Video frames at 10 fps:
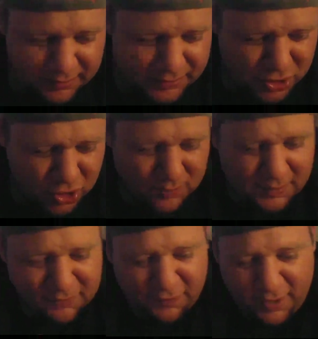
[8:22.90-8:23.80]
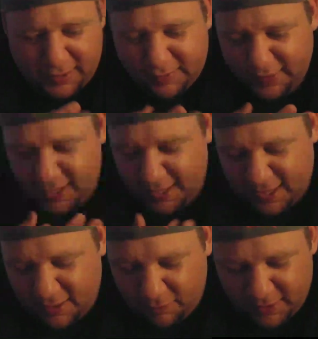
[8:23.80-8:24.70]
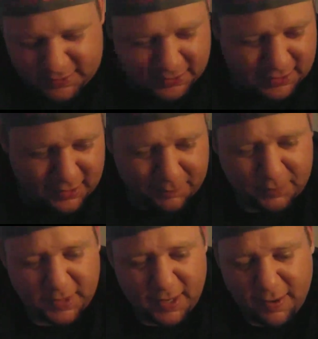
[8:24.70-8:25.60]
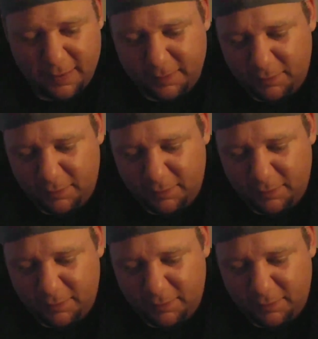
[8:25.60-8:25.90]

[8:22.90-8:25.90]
should be fun. I can't wait to get it up in the air.